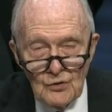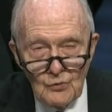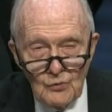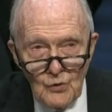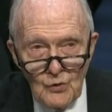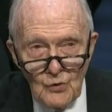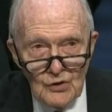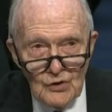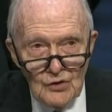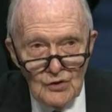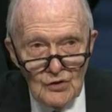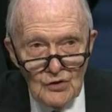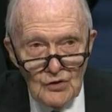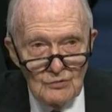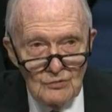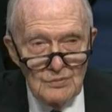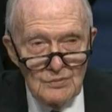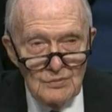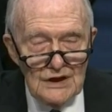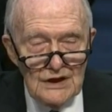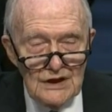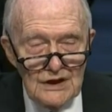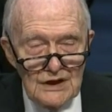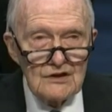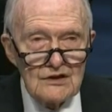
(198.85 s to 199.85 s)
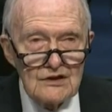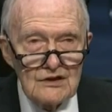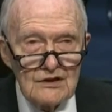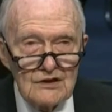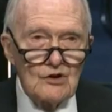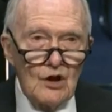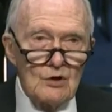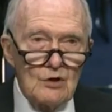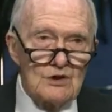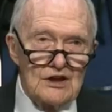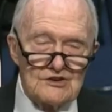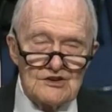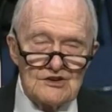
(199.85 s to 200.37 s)
world, because
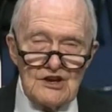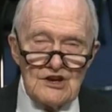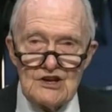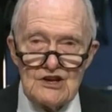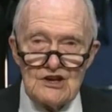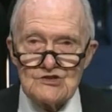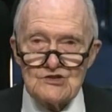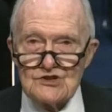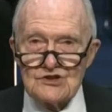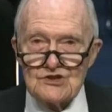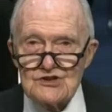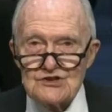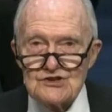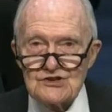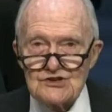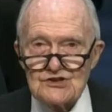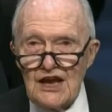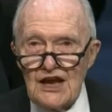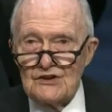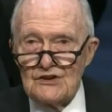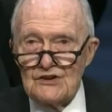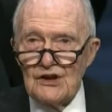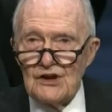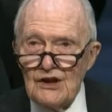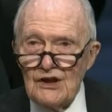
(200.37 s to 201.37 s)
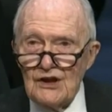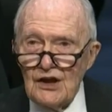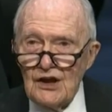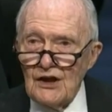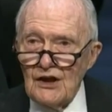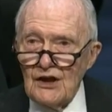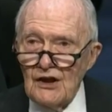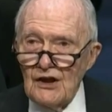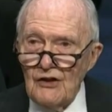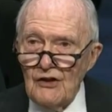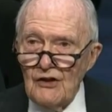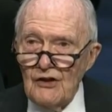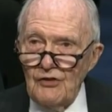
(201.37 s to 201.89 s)
globalization says
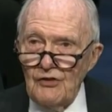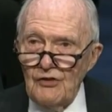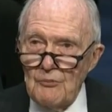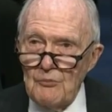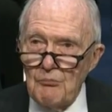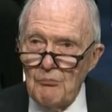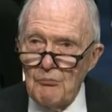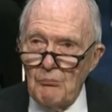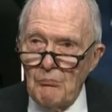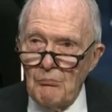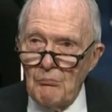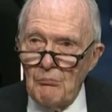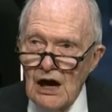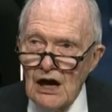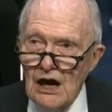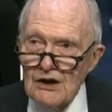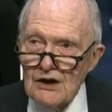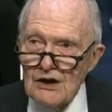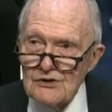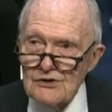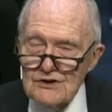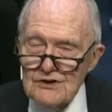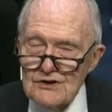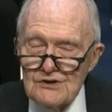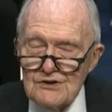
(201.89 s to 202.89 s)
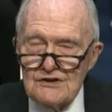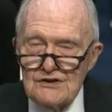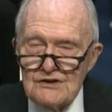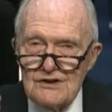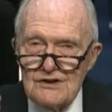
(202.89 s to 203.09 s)
that modern